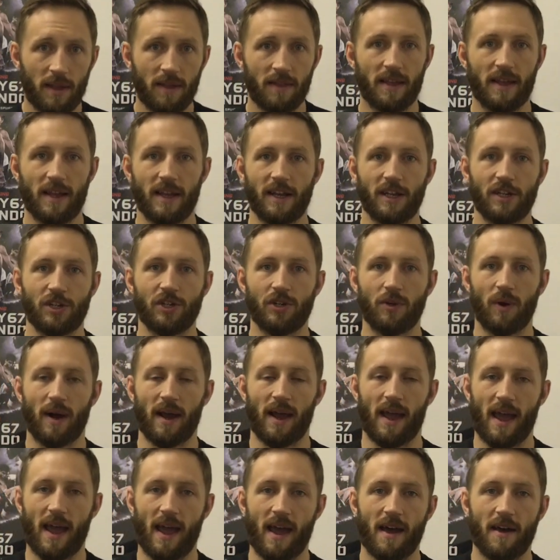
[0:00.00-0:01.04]
the issue
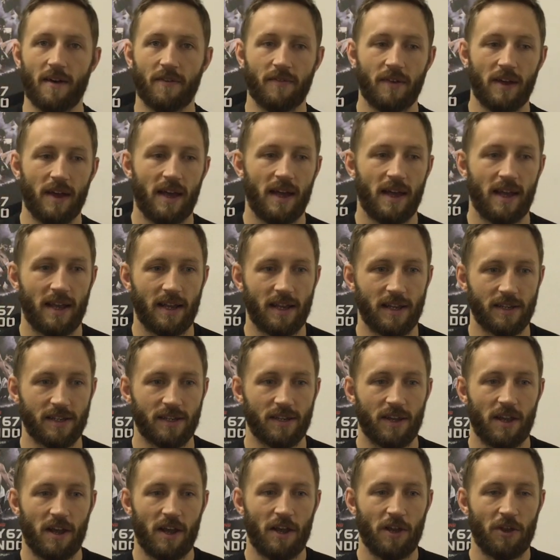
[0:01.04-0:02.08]
I have
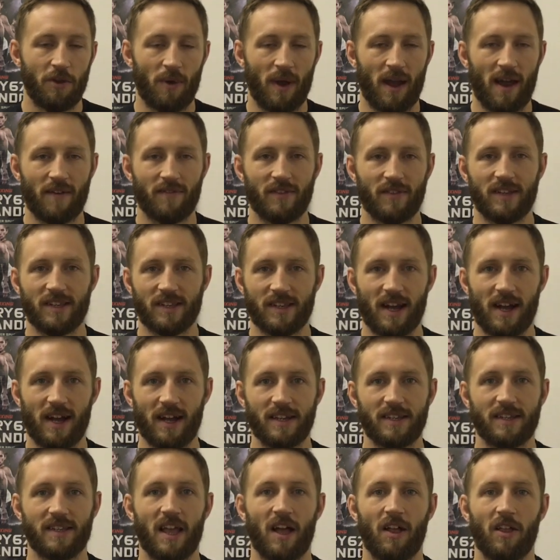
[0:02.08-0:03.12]
is, you have these
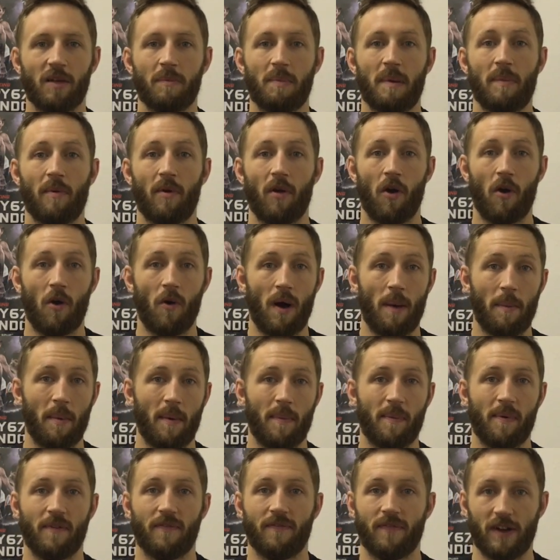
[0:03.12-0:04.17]
guys telling people, oh, I'm
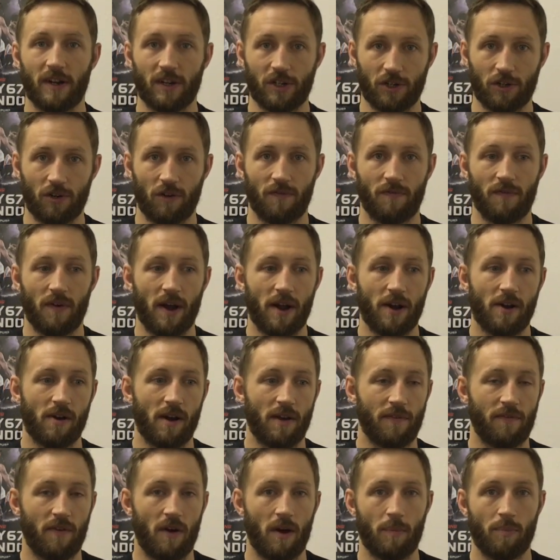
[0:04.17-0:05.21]
a professional fighter,
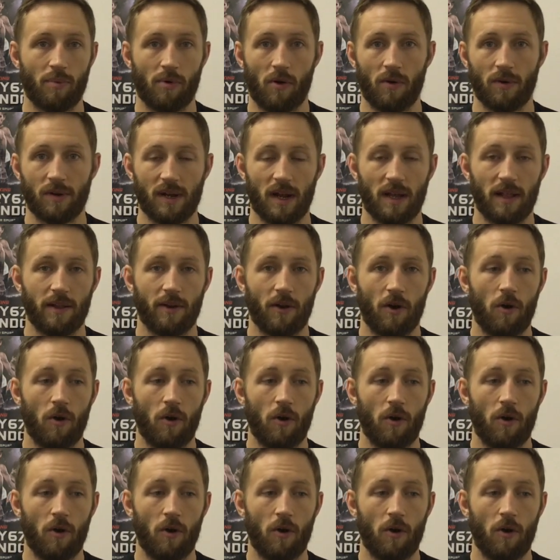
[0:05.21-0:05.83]
I fought pro in Thailand.